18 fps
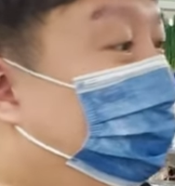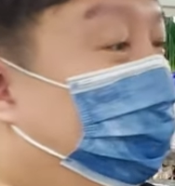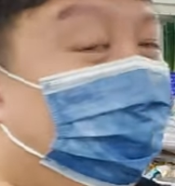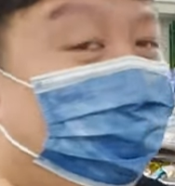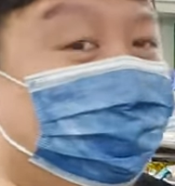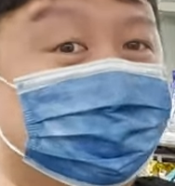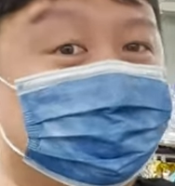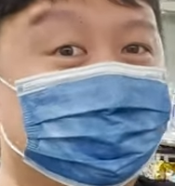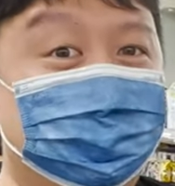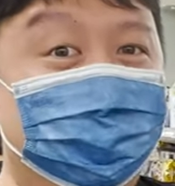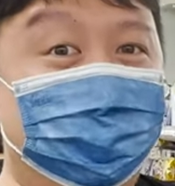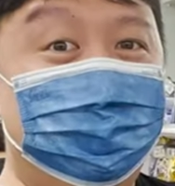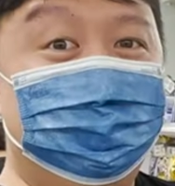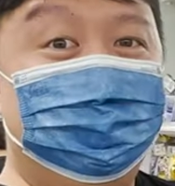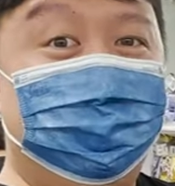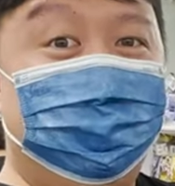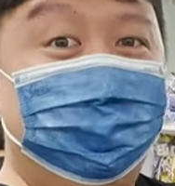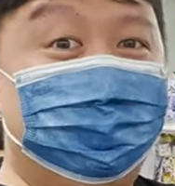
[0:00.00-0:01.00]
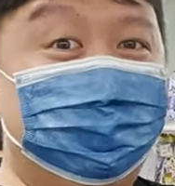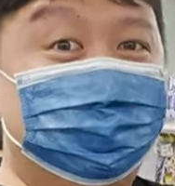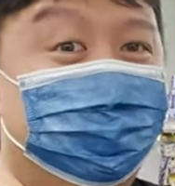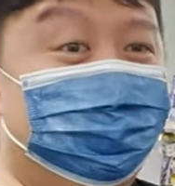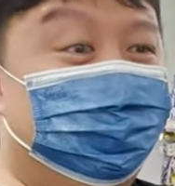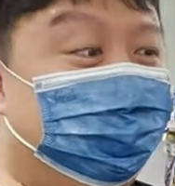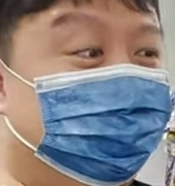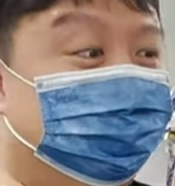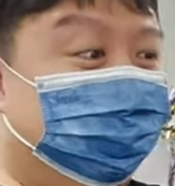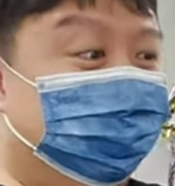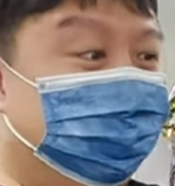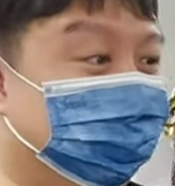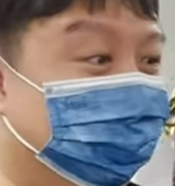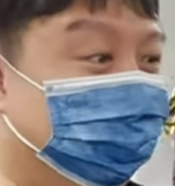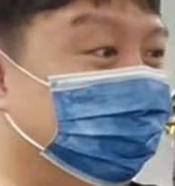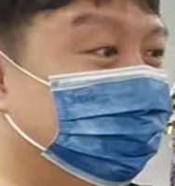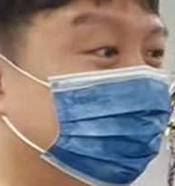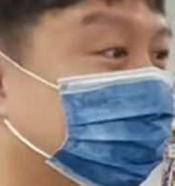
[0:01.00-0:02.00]
wireless gamepad too if you want to play
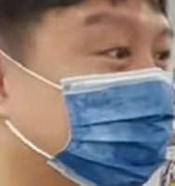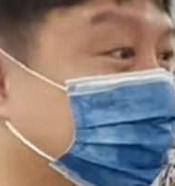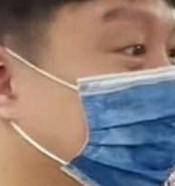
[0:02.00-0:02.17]
games.